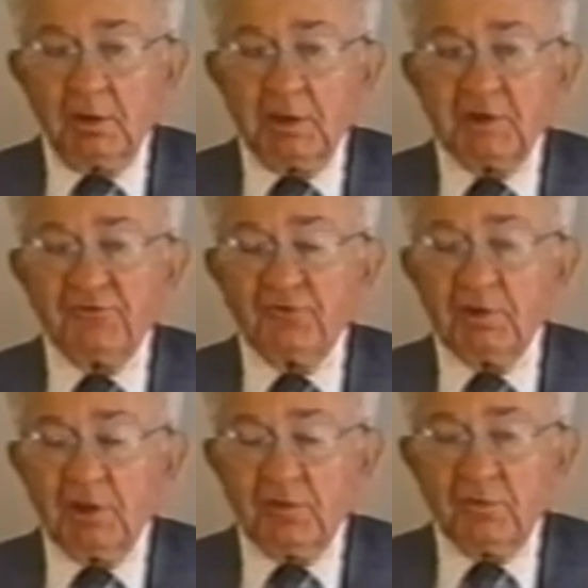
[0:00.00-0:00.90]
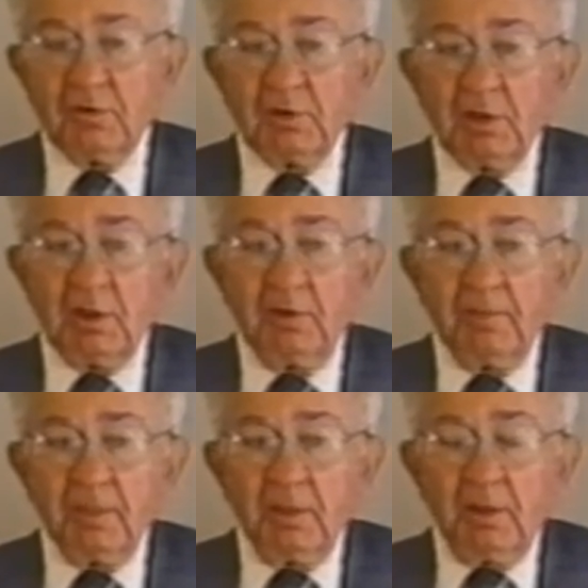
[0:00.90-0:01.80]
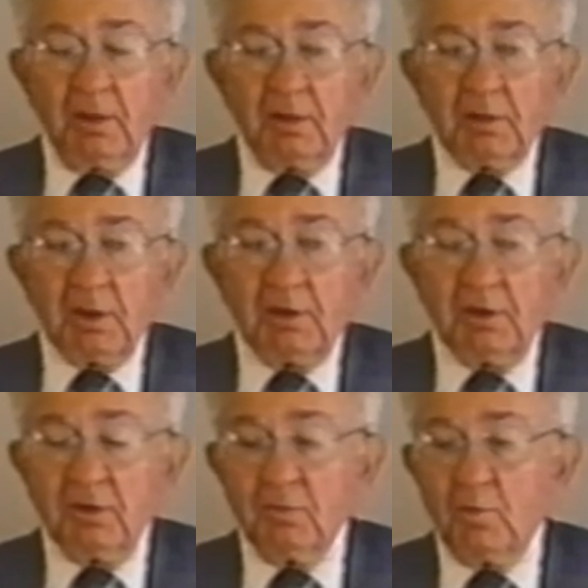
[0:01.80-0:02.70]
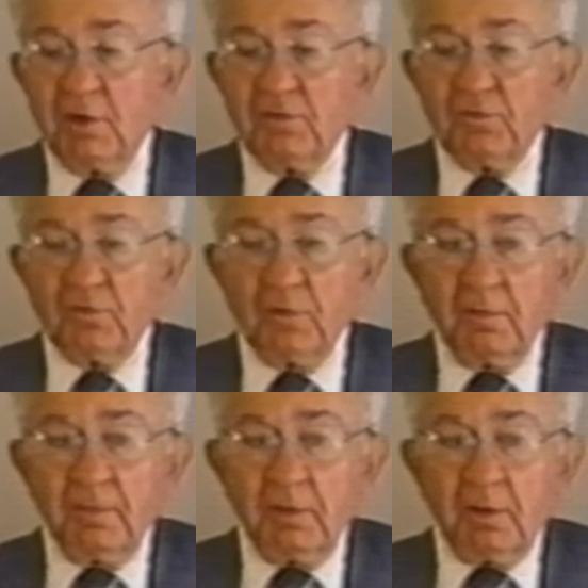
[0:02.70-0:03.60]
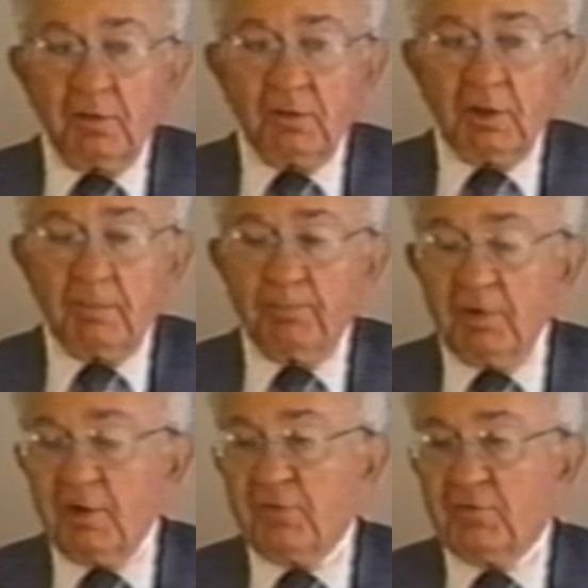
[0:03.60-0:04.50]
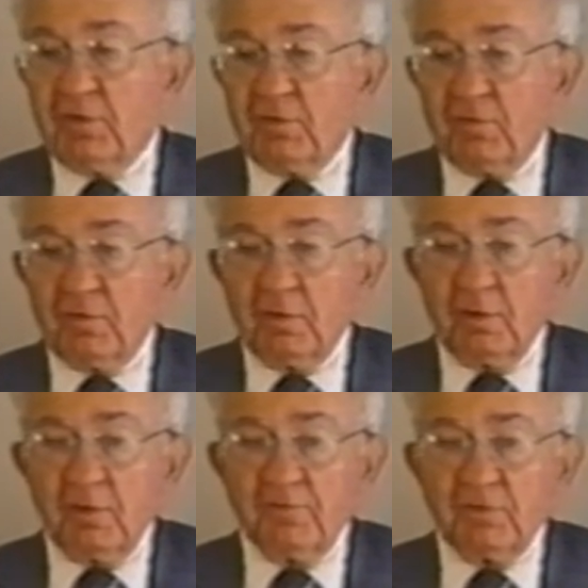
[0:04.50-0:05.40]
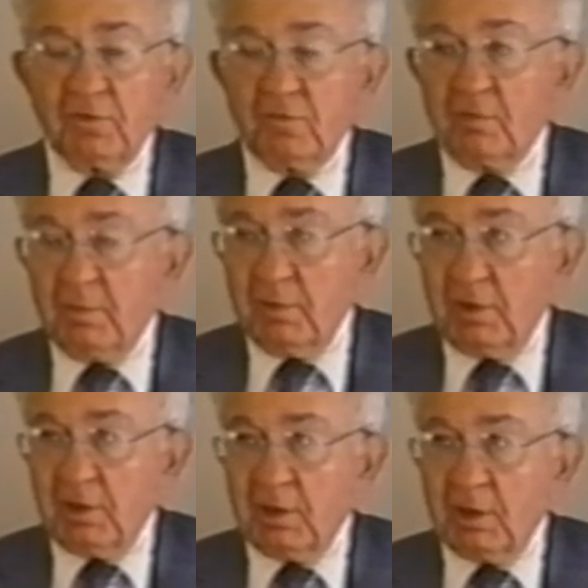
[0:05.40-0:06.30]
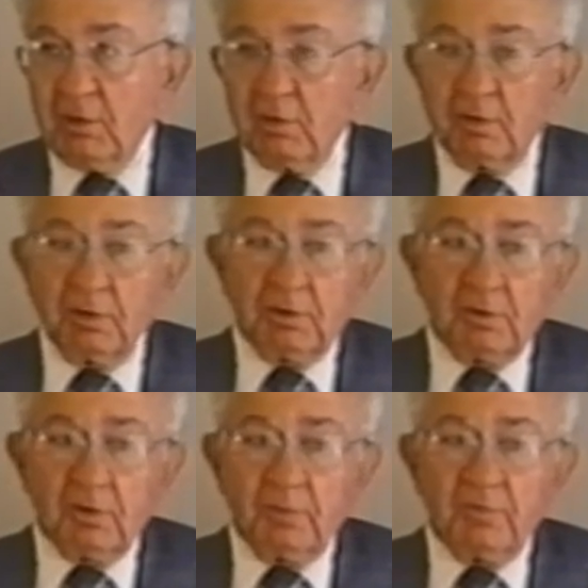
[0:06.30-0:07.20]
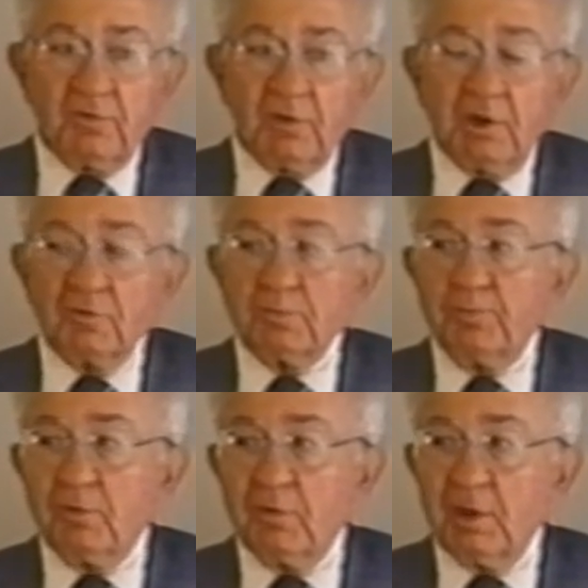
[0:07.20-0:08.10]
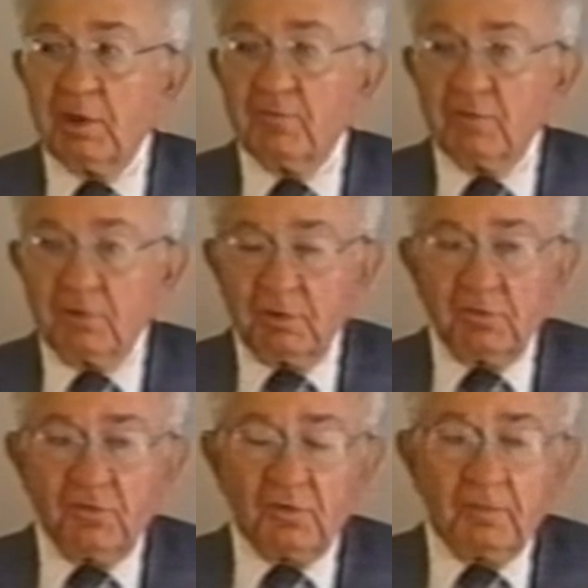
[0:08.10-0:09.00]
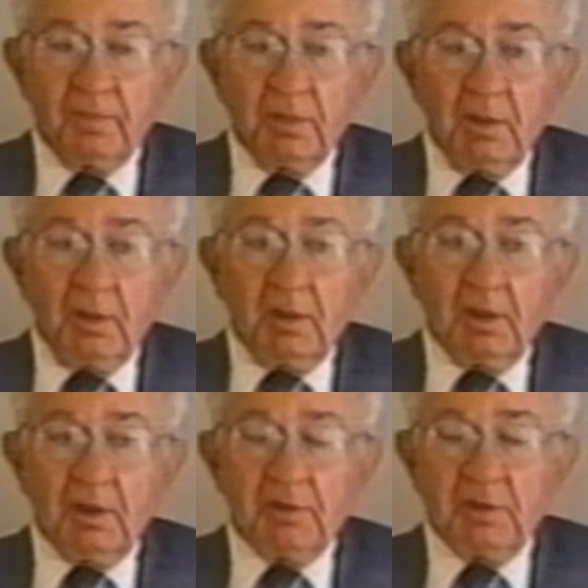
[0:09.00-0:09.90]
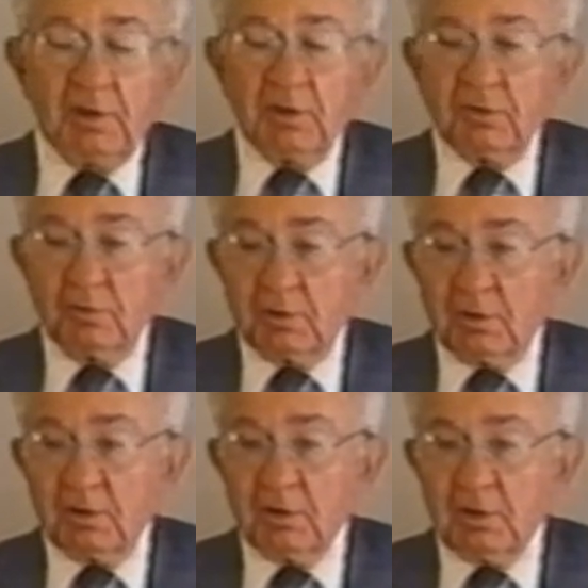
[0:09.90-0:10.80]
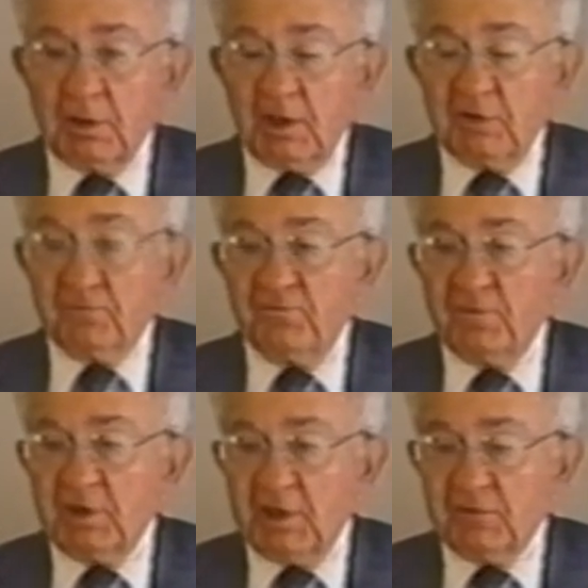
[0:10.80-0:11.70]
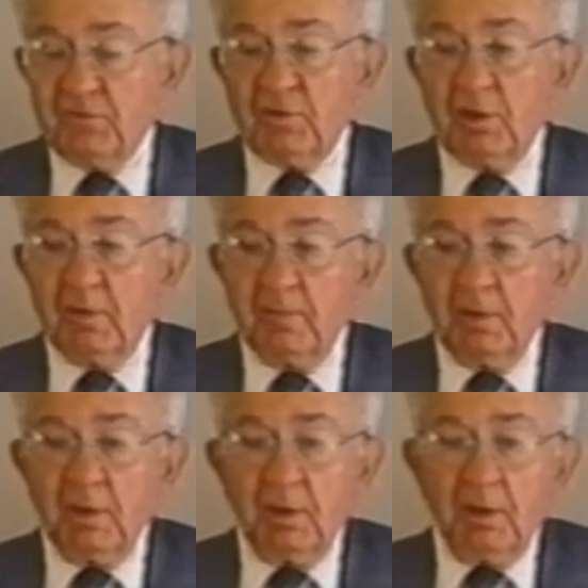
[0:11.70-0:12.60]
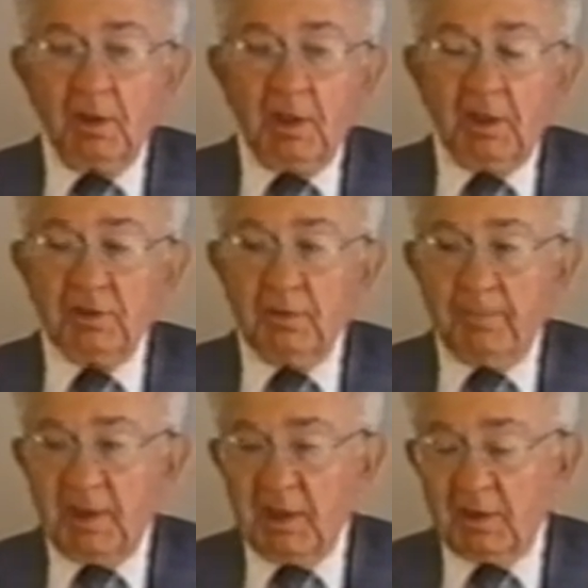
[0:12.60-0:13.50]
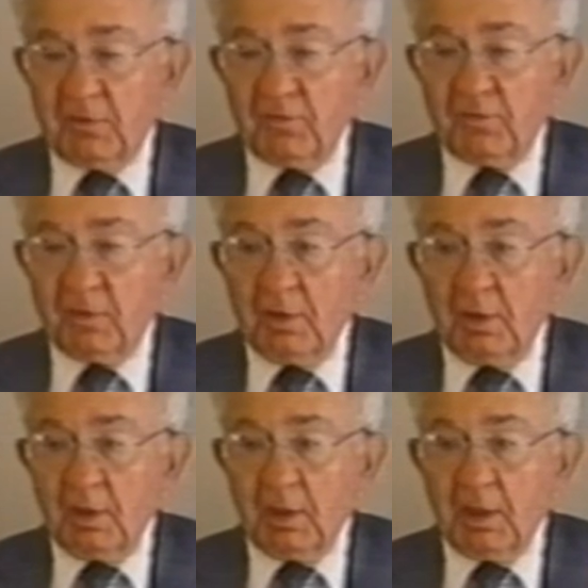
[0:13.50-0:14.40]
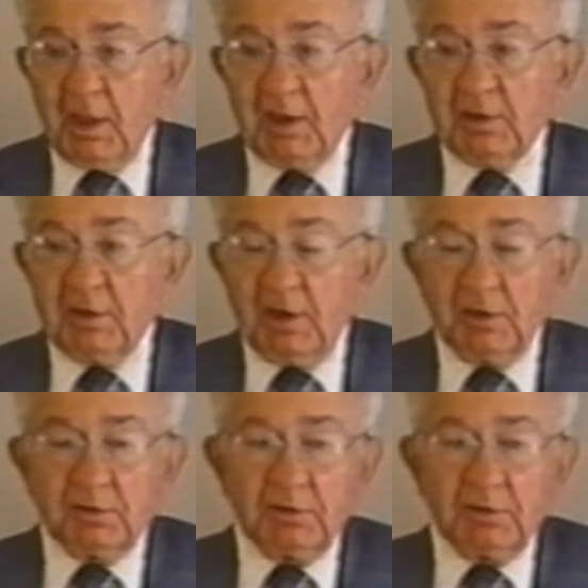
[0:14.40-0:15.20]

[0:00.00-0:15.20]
lecture yesterday, that here was the process of distributing our enormous outpouring of goods and that it took a lot of financing and the banks had not